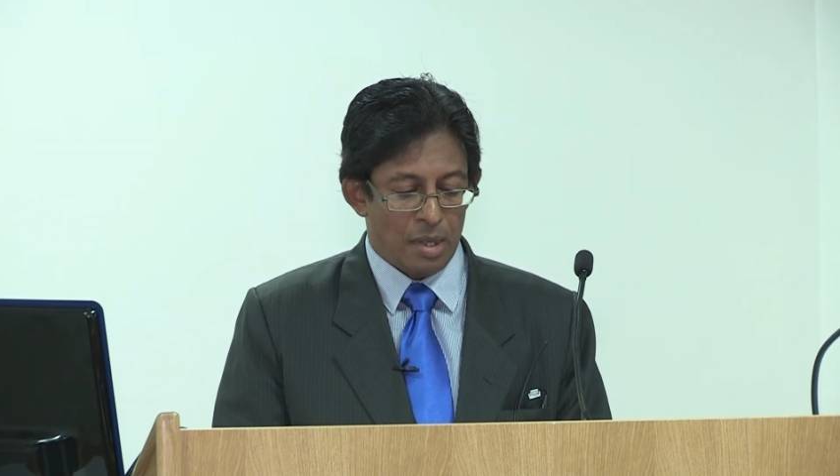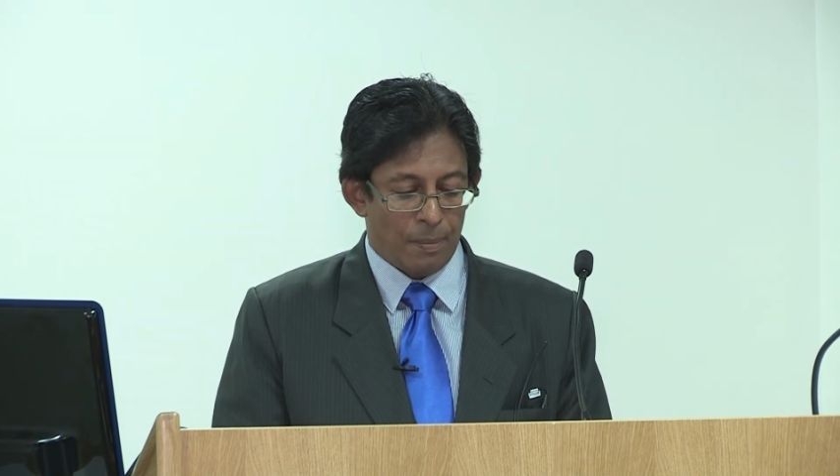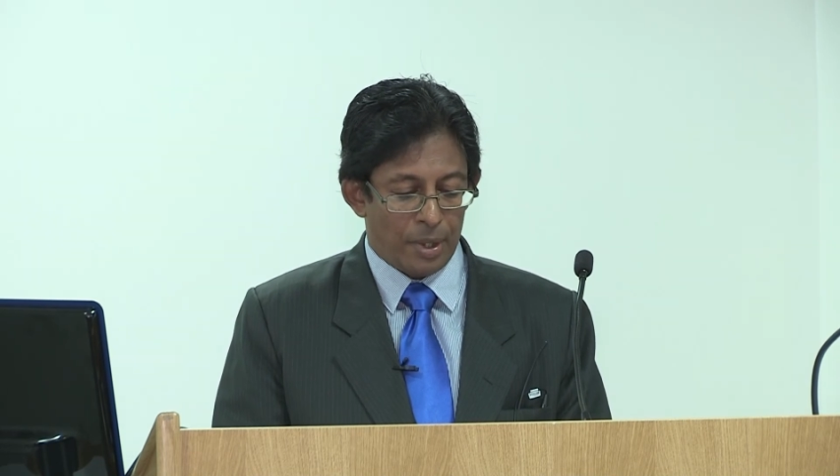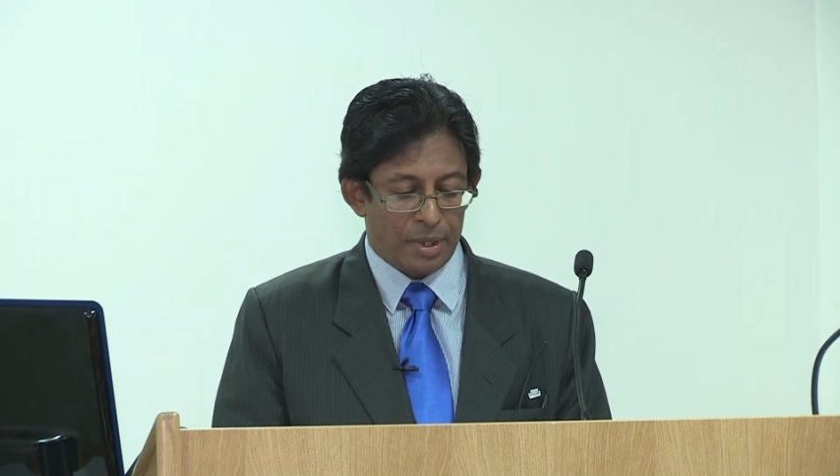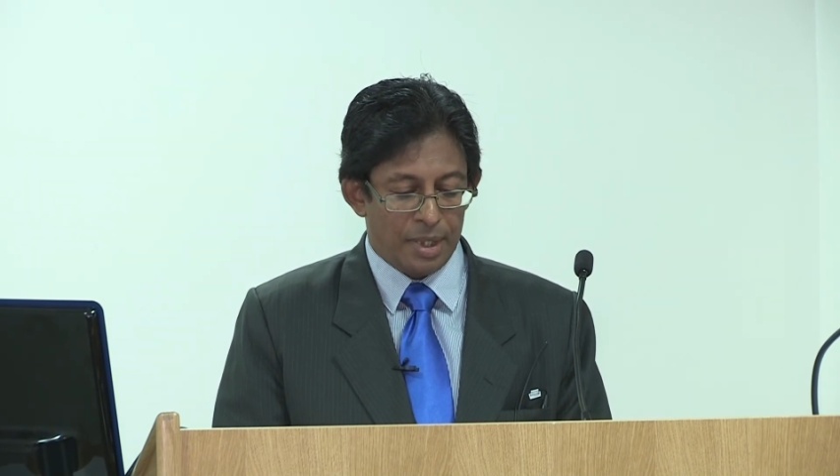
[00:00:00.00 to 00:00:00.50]

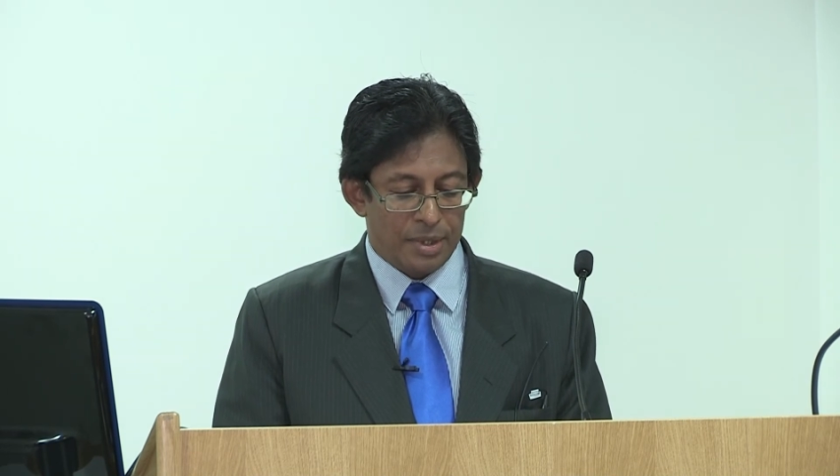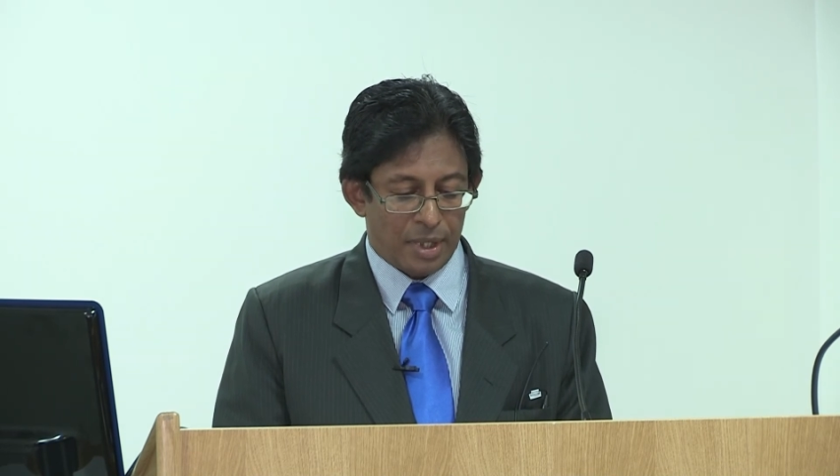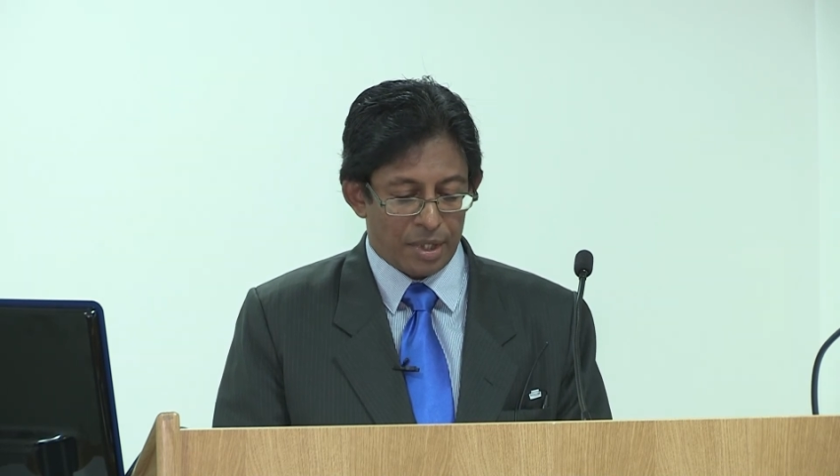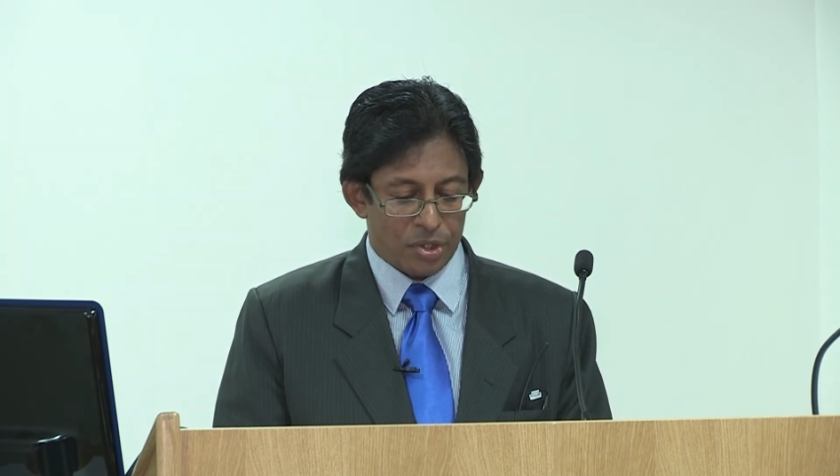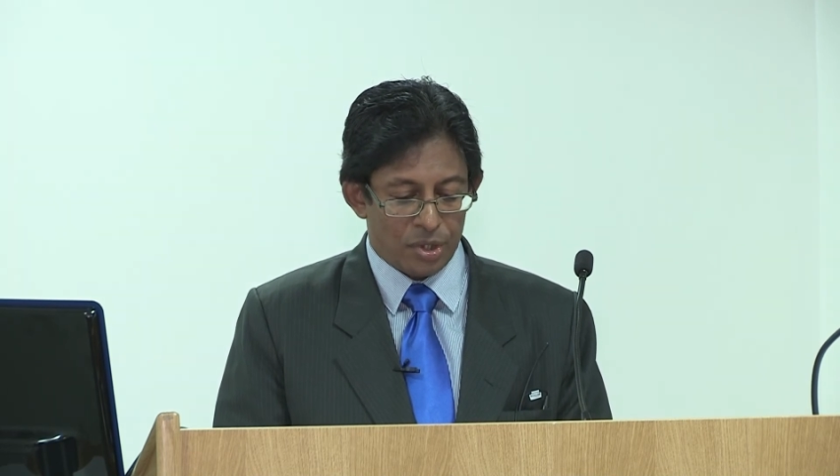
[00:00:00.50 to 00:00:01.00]
but in its
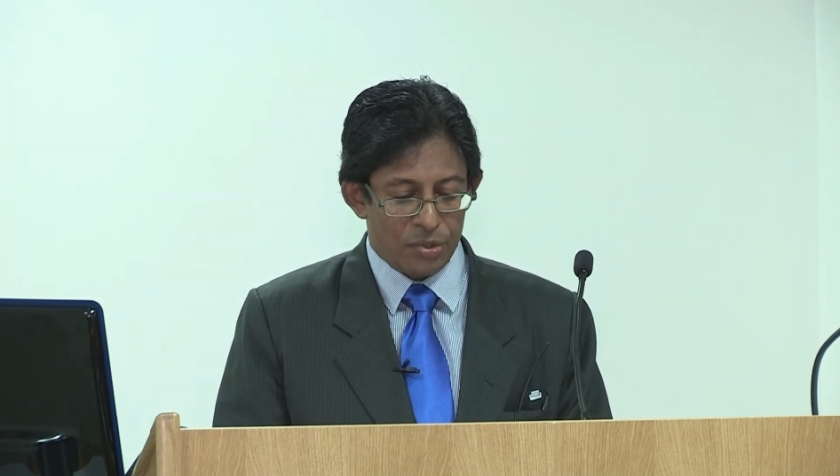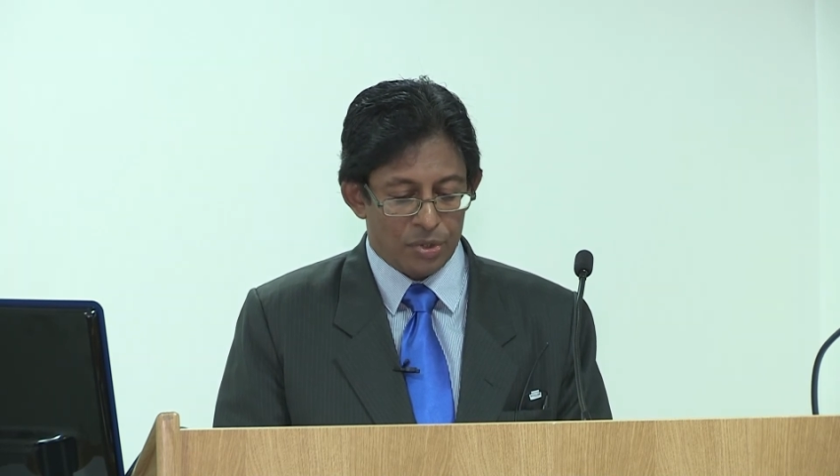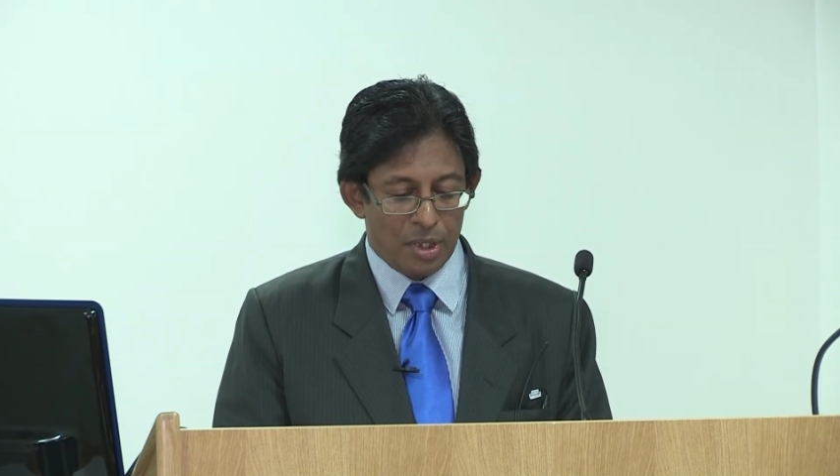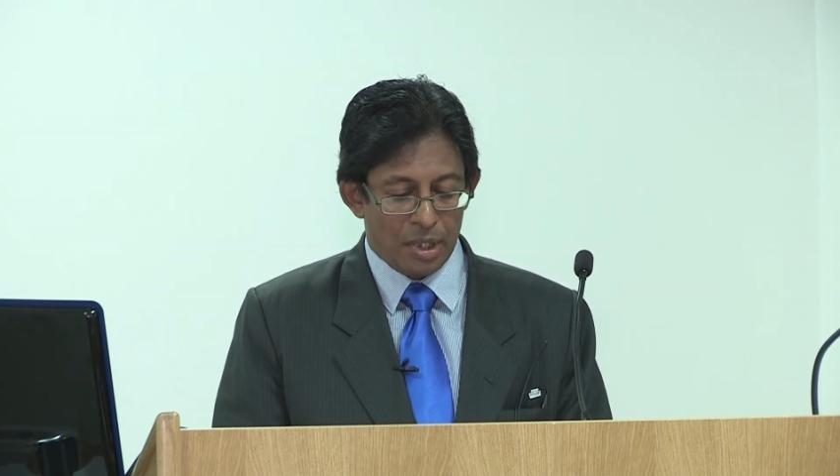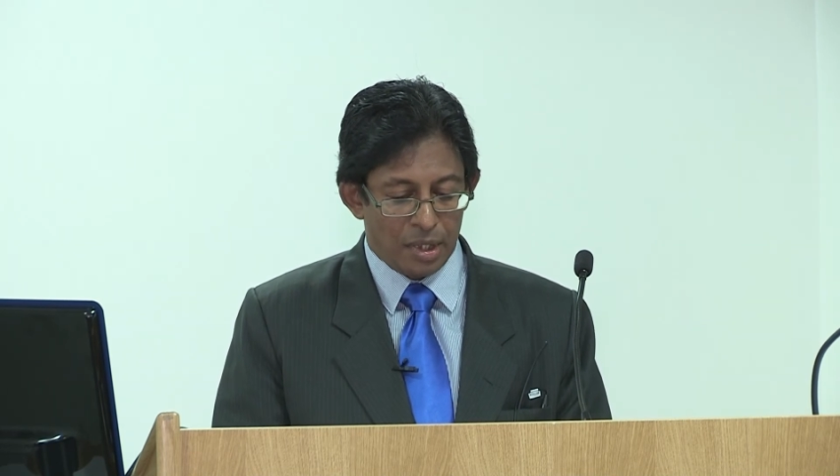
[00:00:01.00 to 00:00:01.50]
actions
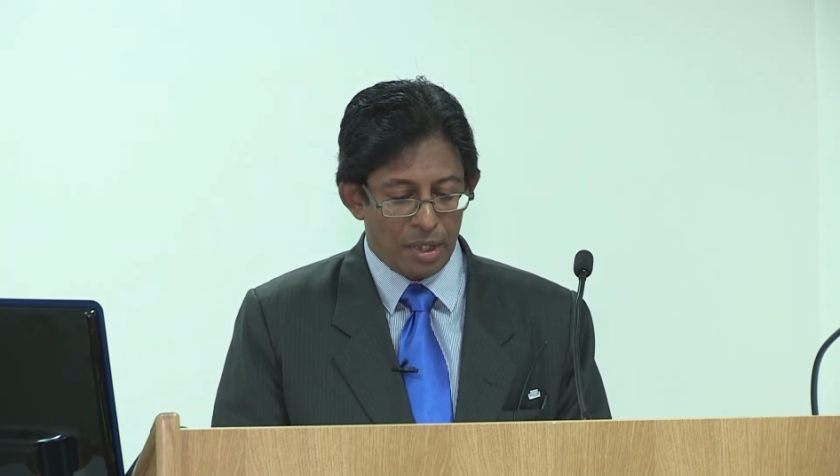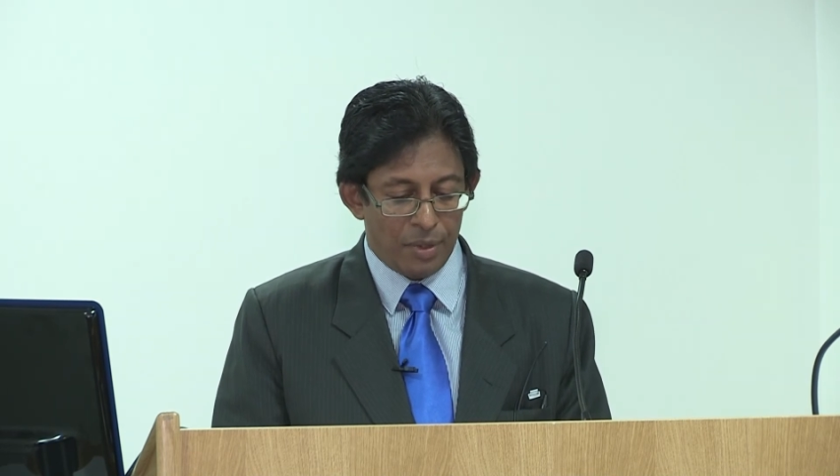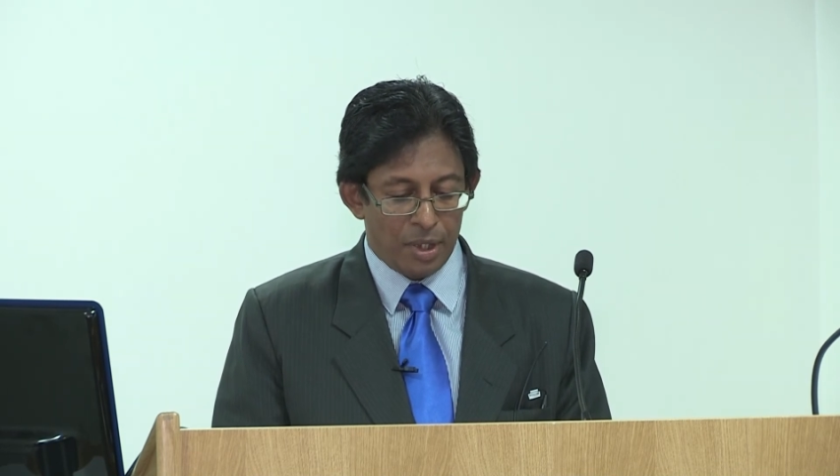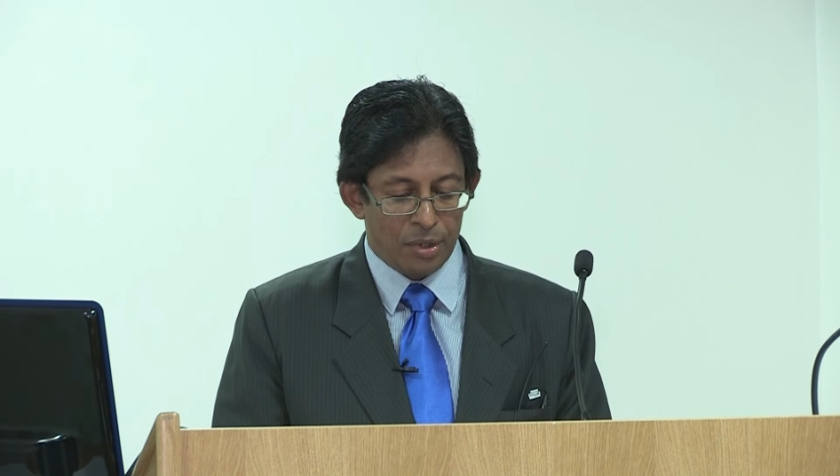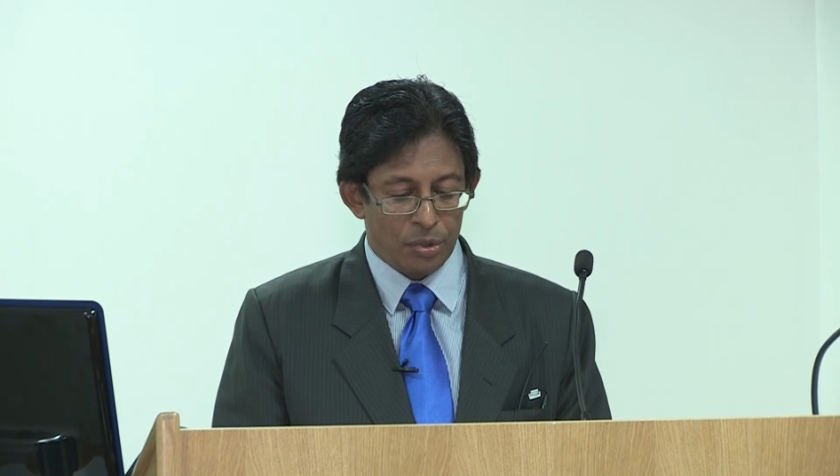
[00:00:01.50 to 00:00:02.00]
giving